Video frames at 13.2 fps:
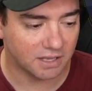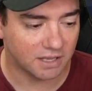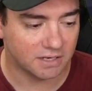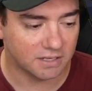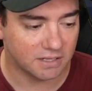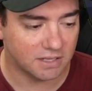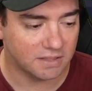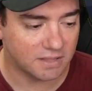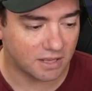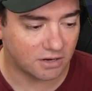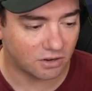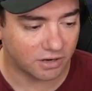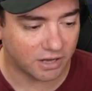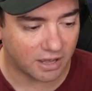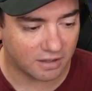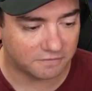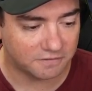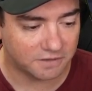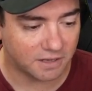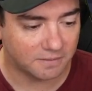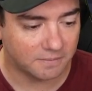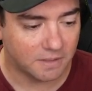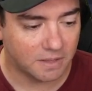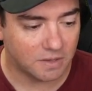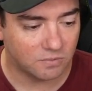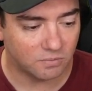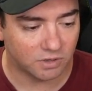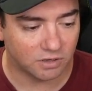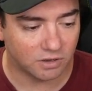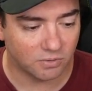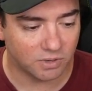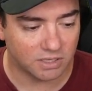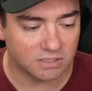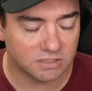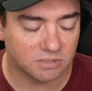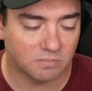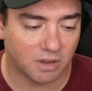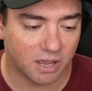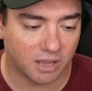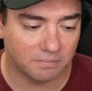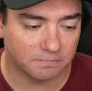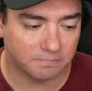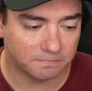And in that onAfter, we're going into my